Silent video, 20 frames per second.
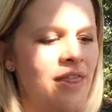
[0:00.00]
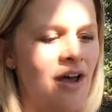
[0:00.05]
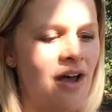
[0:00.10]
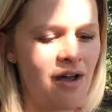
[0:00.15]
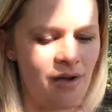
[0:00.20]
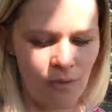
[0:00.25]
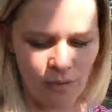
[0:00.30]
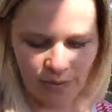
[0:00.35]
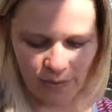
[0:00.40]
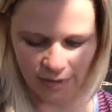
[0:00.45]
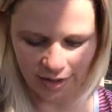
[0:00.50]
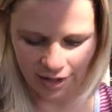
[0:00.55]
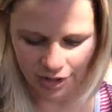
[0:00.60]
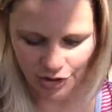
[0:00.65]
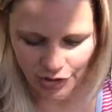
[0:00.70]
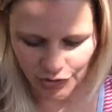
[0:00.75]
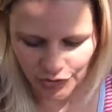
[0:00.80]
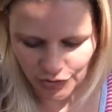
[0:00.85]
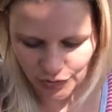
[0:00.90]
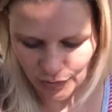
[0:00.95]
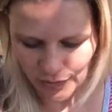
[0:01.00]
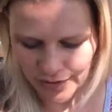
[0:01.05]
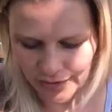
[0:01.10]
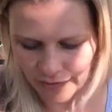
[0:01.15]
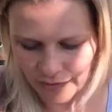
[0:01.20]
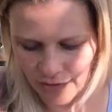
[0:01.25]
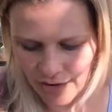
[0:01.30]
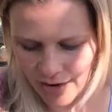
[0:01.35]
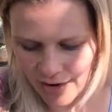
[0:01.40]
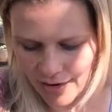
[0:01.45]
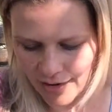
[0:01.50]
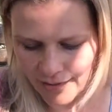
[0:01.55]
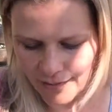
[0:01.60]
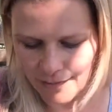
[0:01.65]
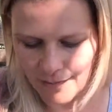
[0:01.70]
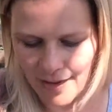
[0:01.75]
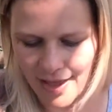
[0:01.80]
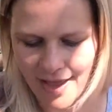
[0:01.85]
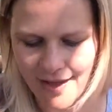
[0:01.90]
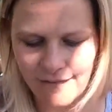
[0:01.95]
thought we would include one of our
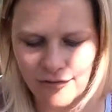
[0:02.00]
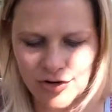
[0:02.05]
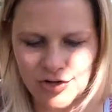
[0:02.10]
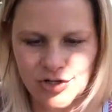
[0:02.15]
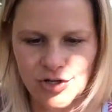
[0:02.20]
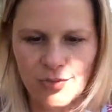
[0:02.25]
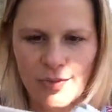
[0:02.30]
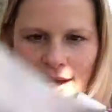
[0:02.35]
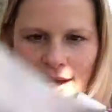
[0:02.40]
ever so